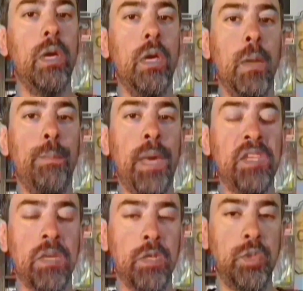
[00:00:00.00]
based on a
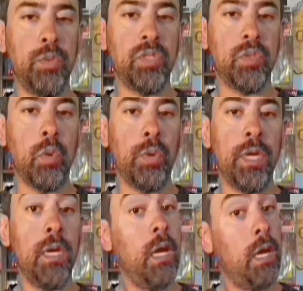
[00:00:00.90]
true story,
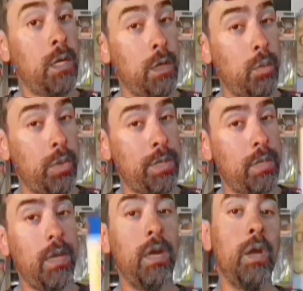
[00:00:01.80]
another one
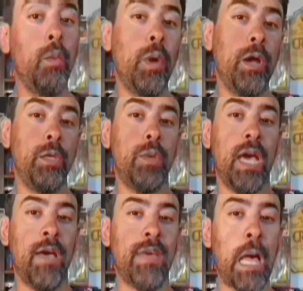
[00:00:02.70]
where you have
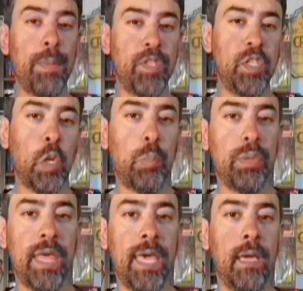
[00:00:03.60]
Al Pacino
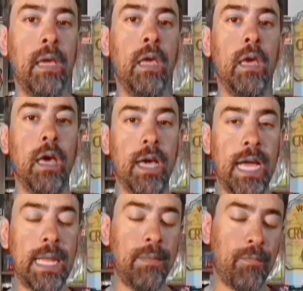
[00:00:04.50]
playing a guy named
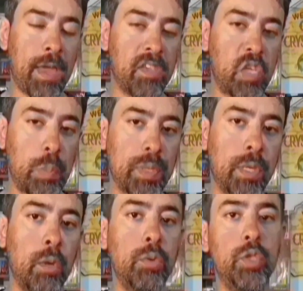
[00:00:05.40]
Frank Serpico who
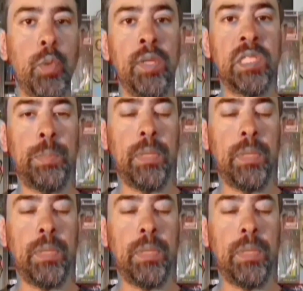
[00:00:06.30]
joins the police